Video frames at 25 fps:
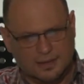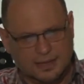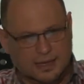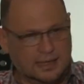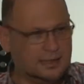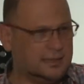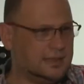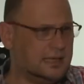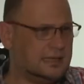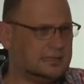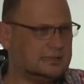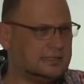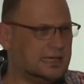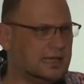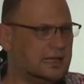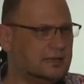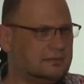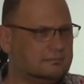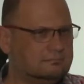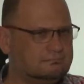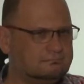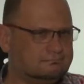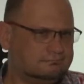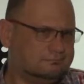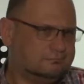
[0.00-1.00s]
And they
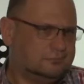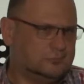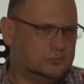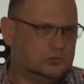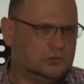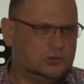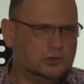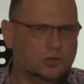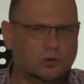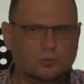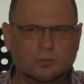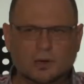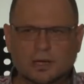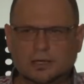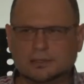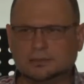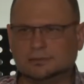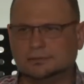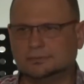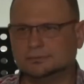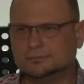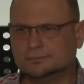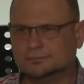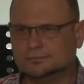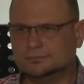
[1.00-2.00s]
said, so
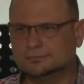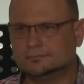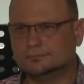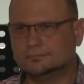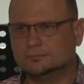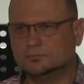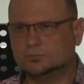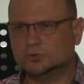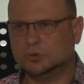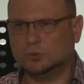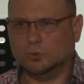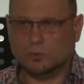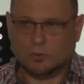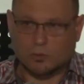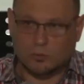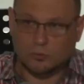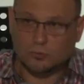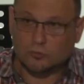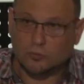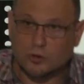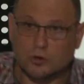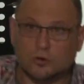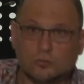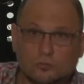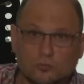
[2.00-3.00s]
what? We'll
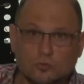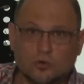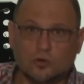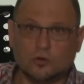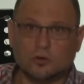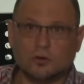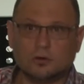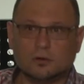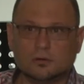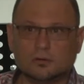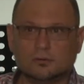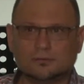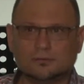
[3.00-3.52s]
work more.